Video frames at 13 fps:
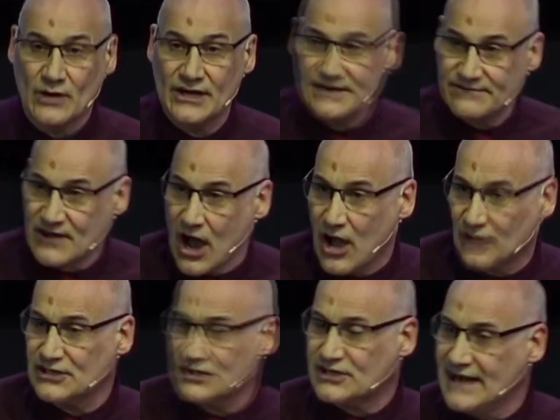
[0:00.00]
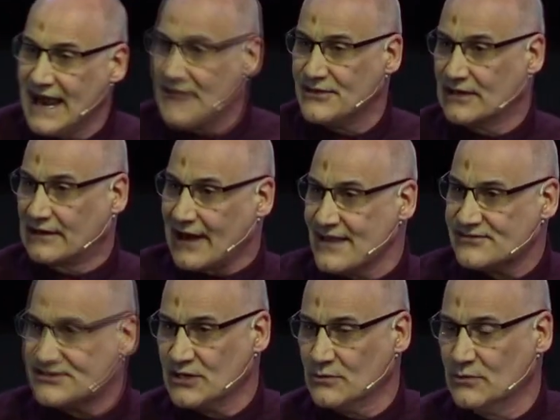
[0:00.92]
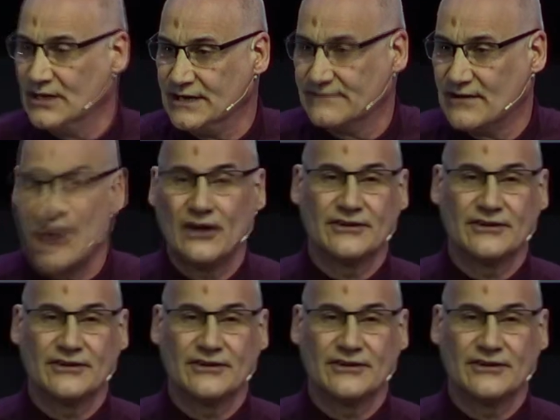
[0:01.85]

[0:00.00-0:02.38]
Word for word: of God, you can either glance at the Word of God and